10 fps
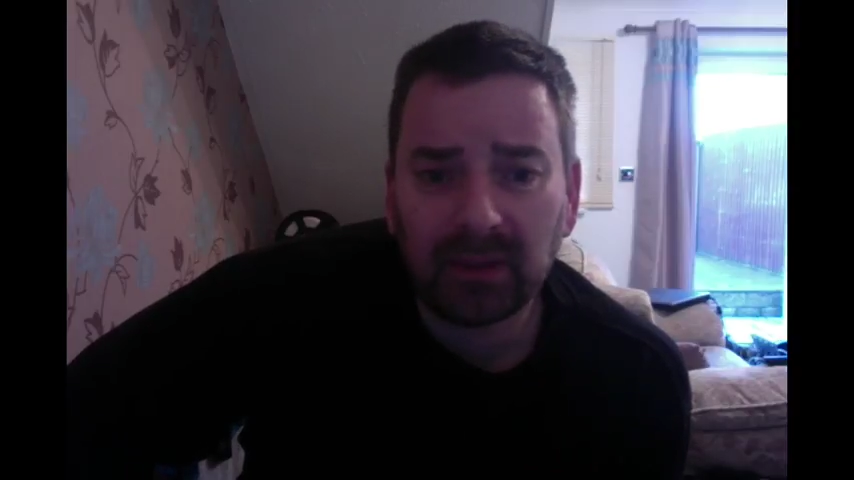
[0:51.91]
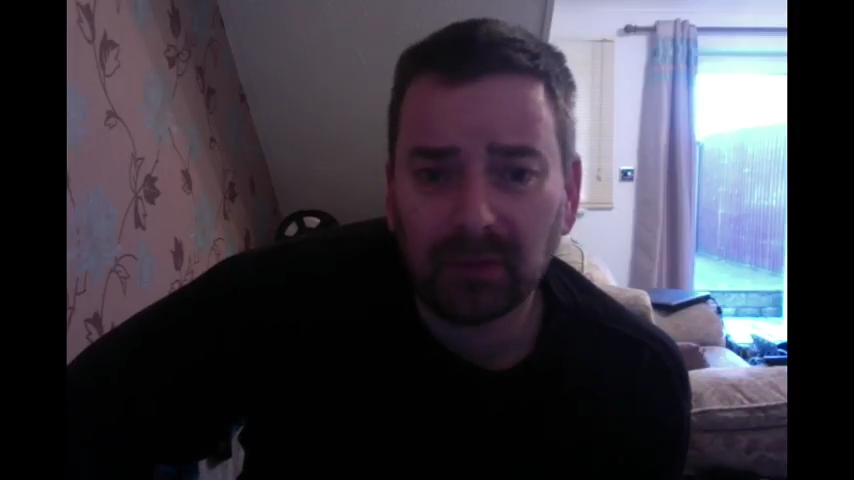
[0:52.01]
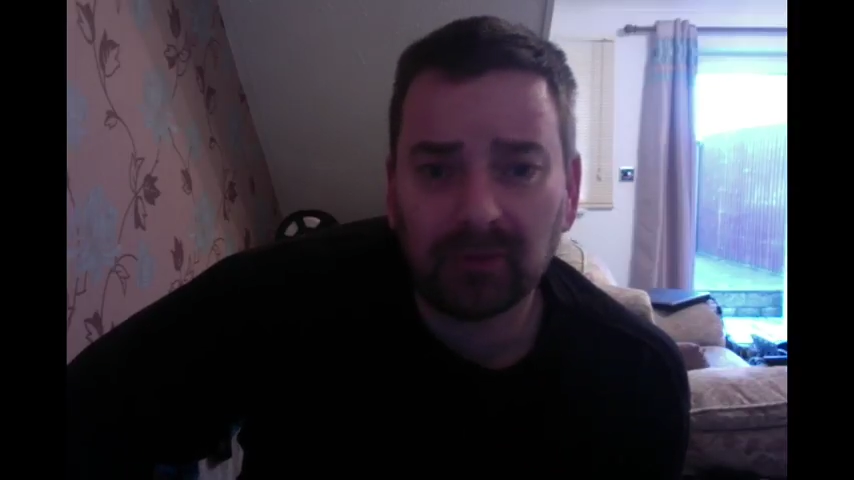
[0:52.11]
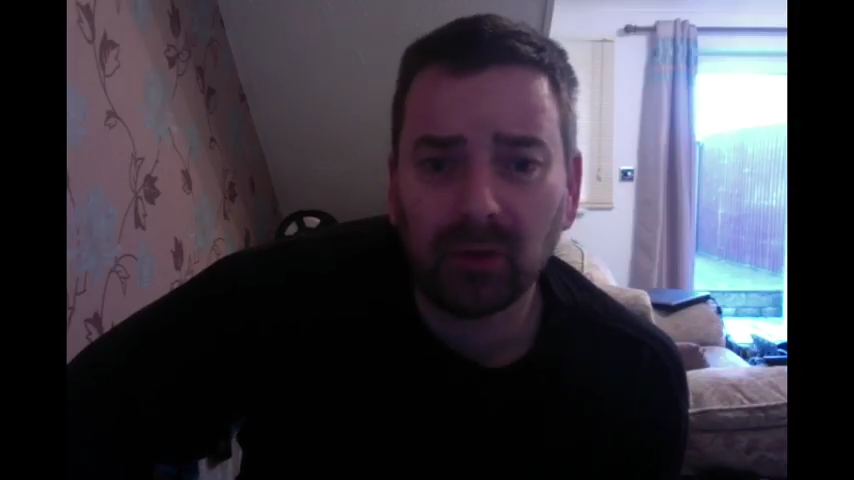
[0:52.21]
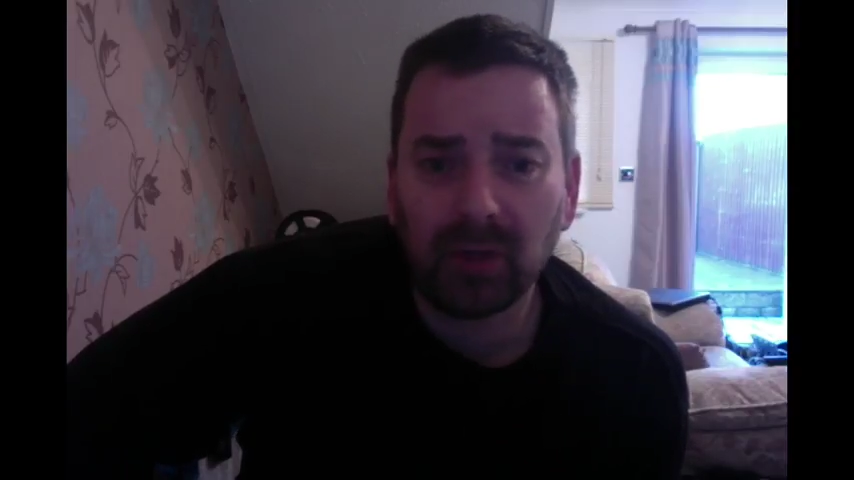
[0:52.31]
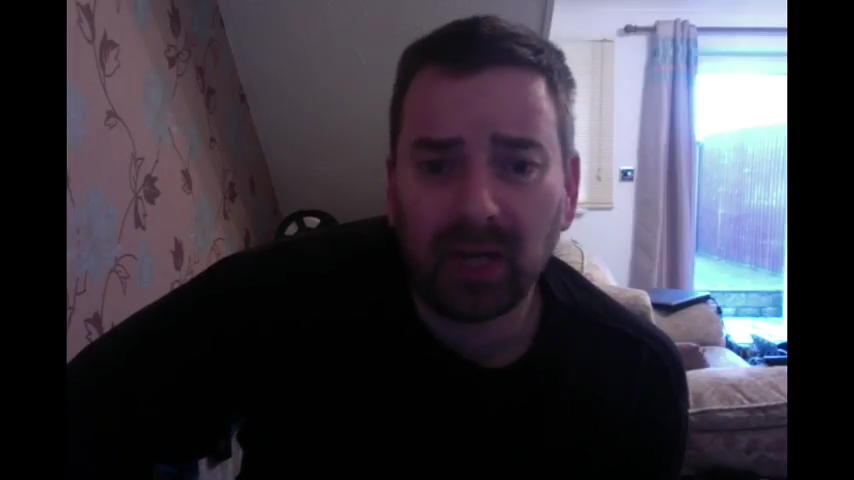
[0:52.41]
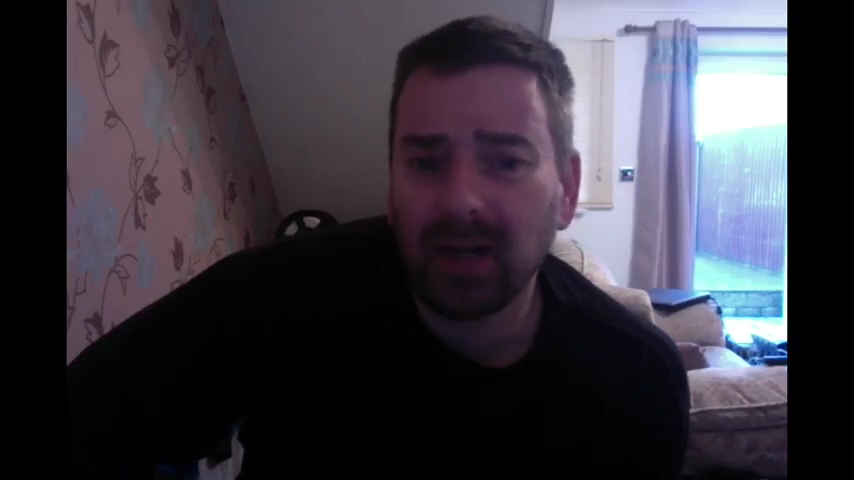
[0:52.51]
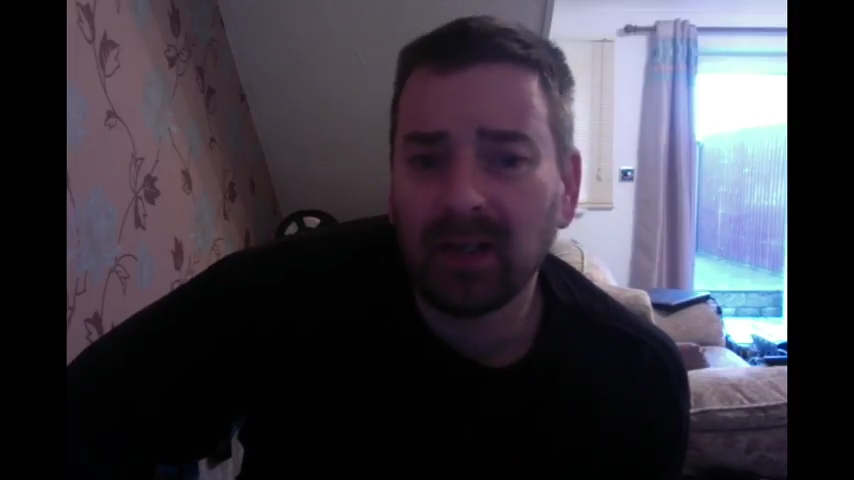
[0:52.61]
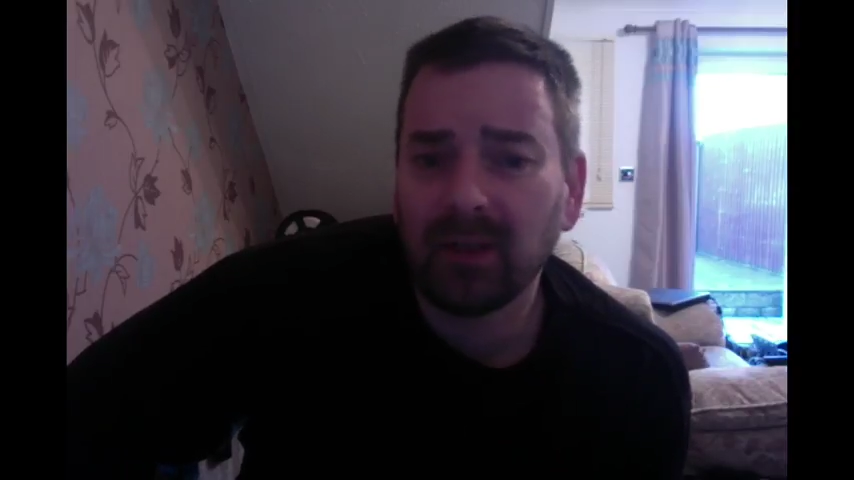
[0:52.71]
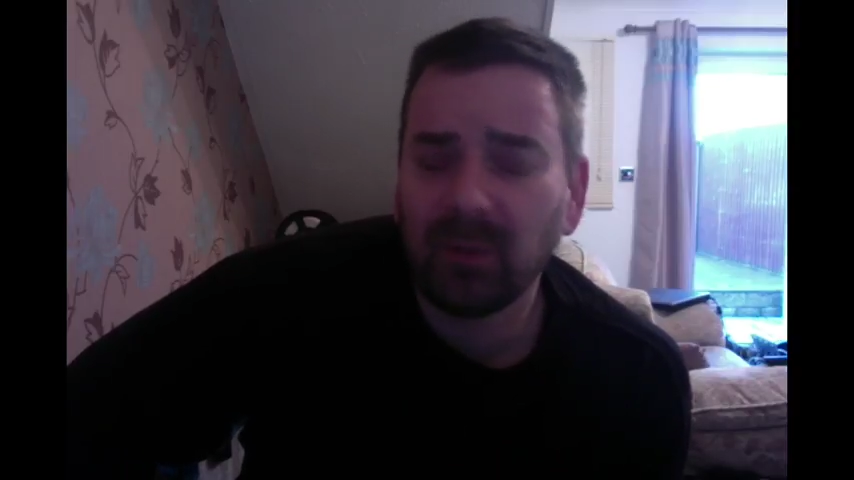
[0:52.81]

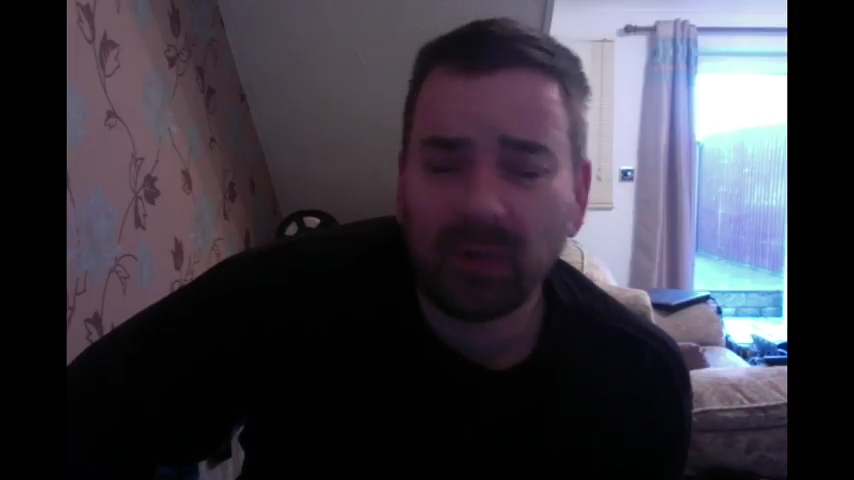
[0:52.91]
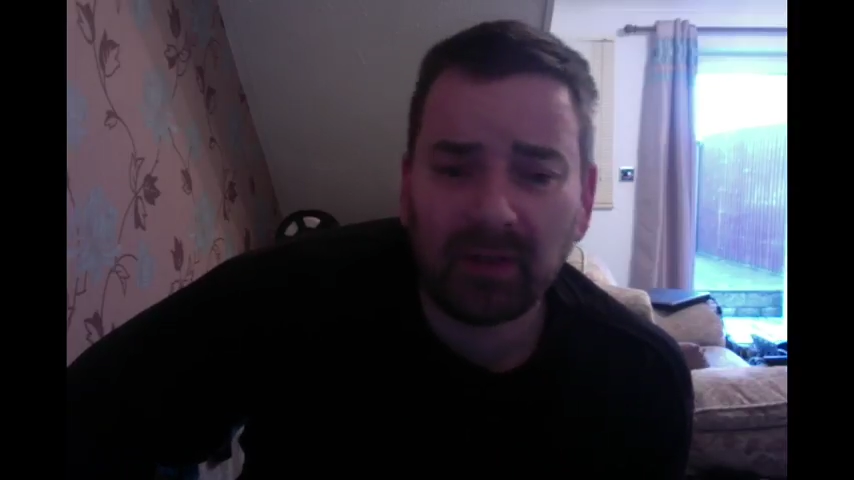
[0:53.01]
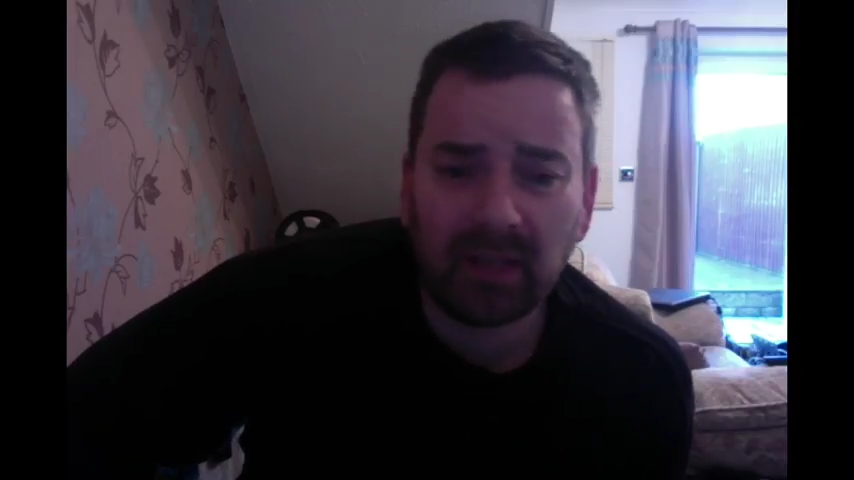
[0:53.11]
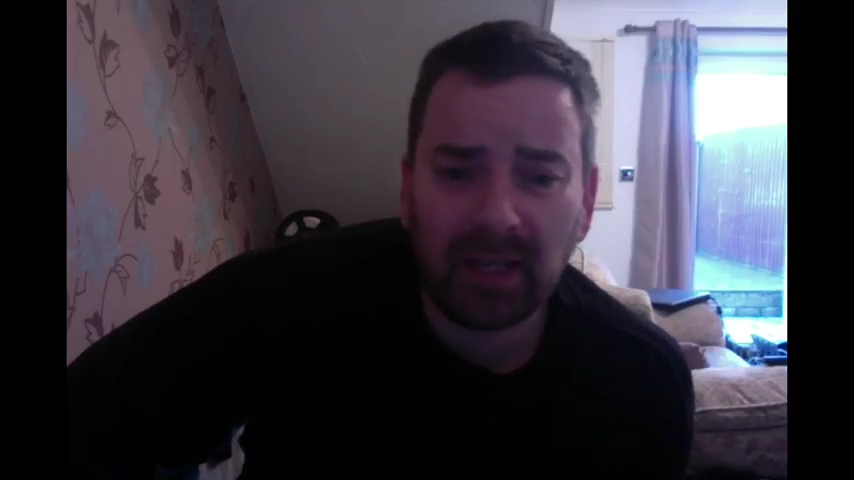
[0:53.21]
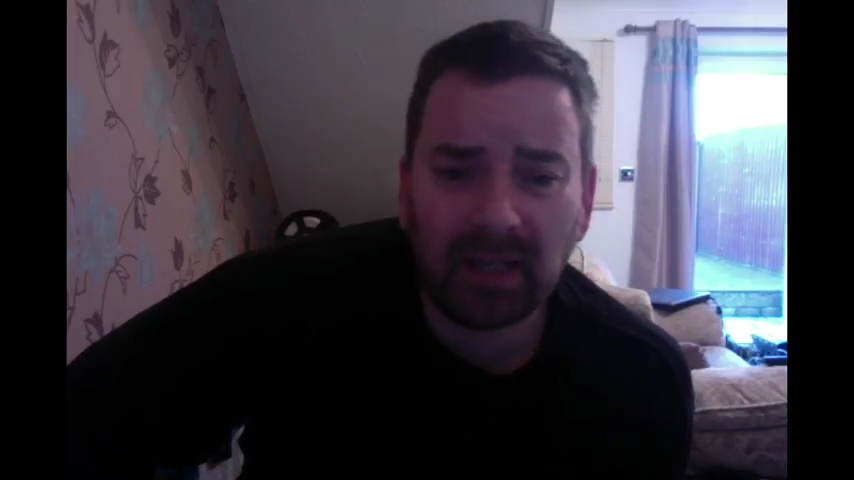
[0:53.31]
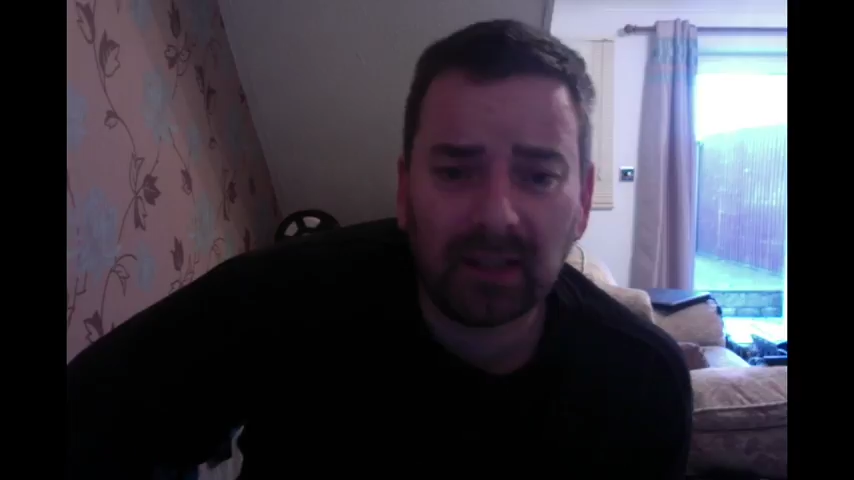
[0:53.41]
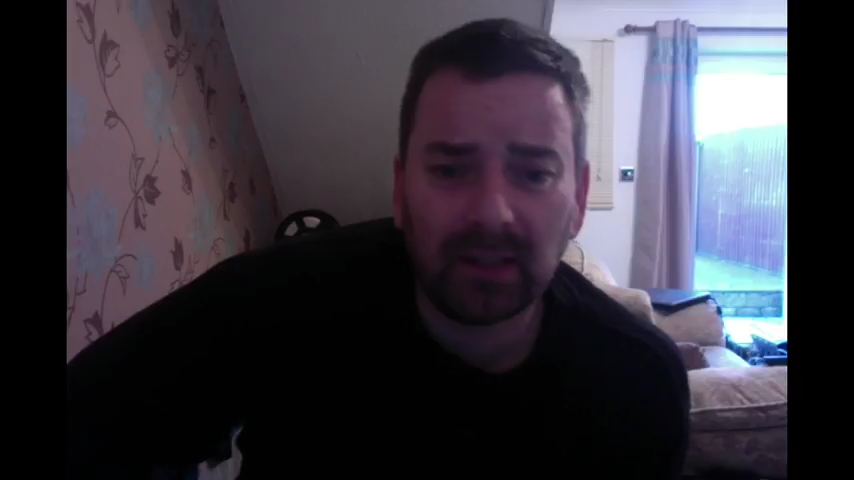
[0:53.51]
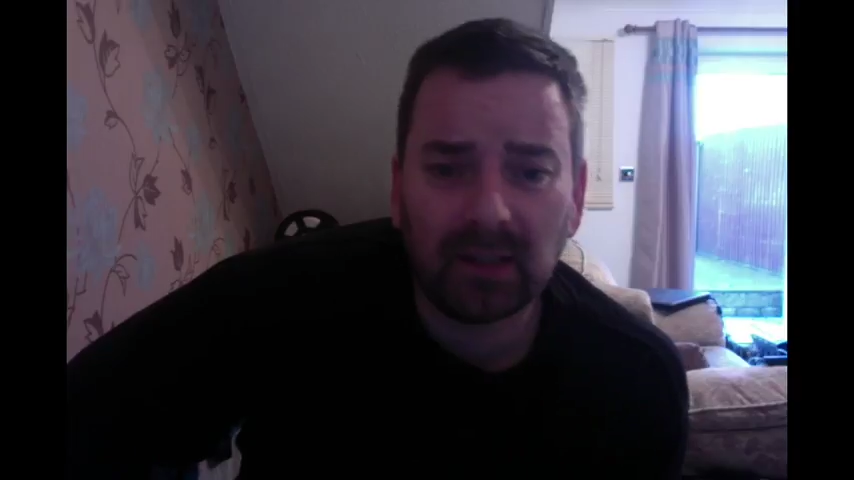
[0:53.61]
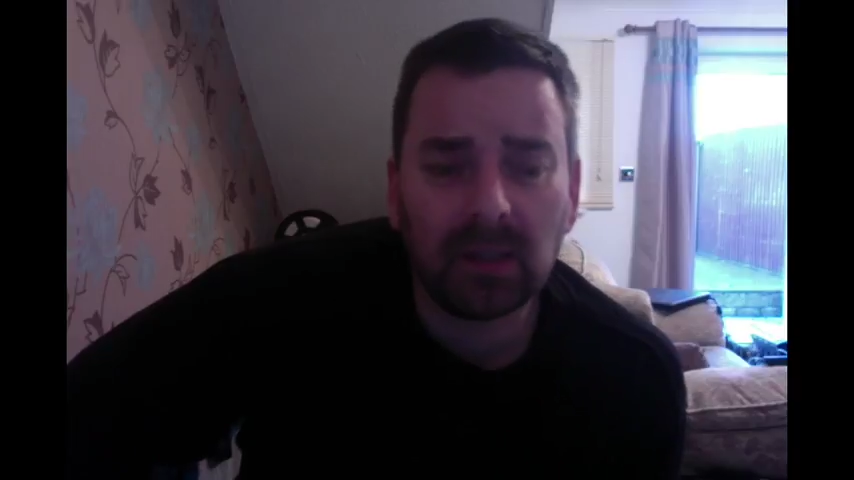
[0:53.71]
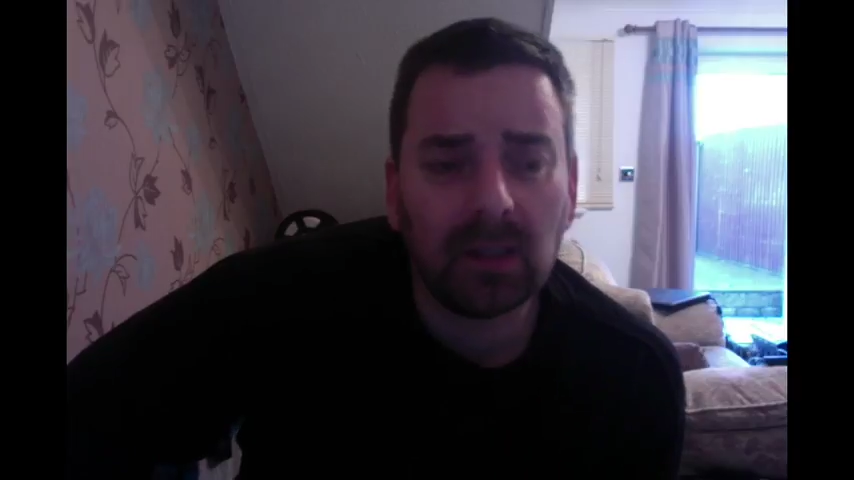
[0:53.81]
240i, or whatever the hell it
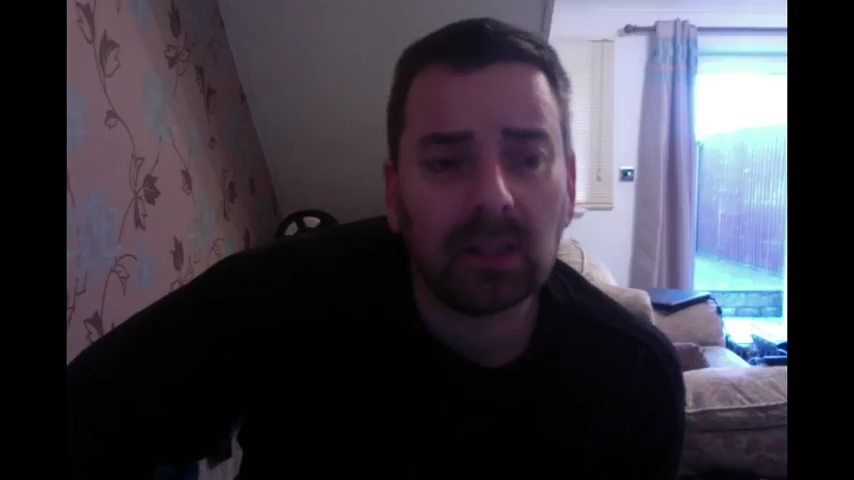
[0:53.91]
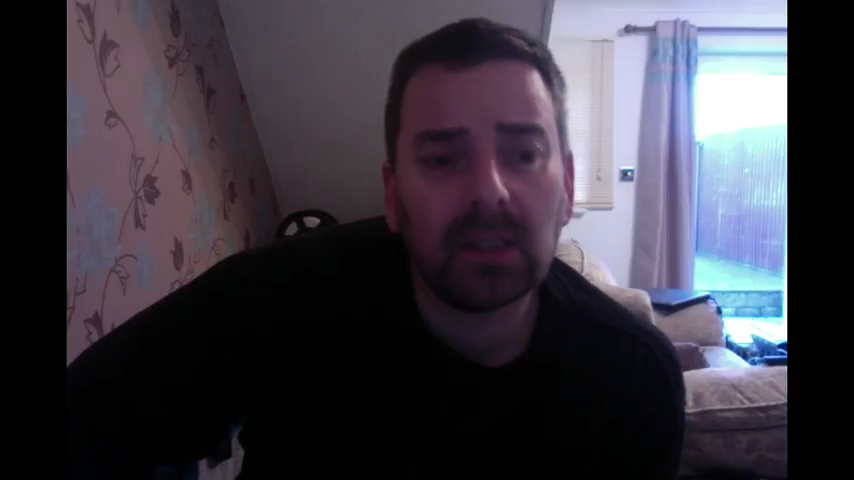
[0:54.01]
is,